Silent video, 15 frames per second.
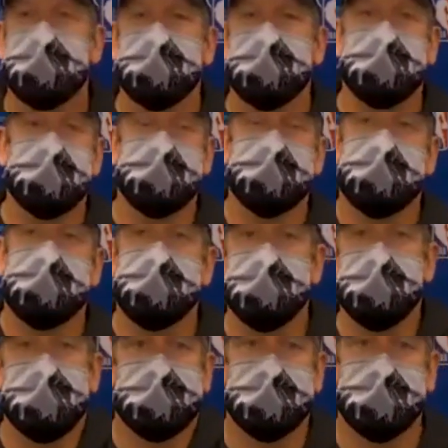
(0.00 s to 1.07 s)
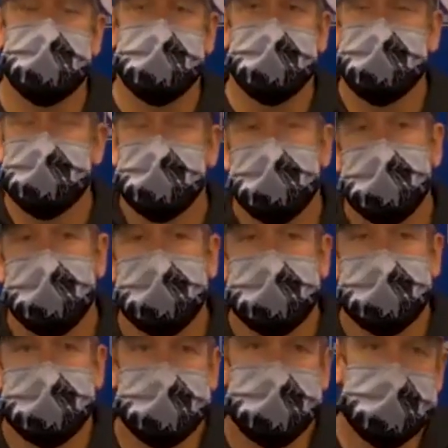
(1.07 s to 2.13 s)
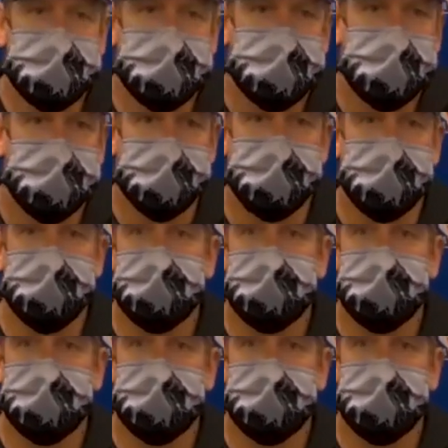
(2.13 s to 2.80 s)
made that week feel like about three.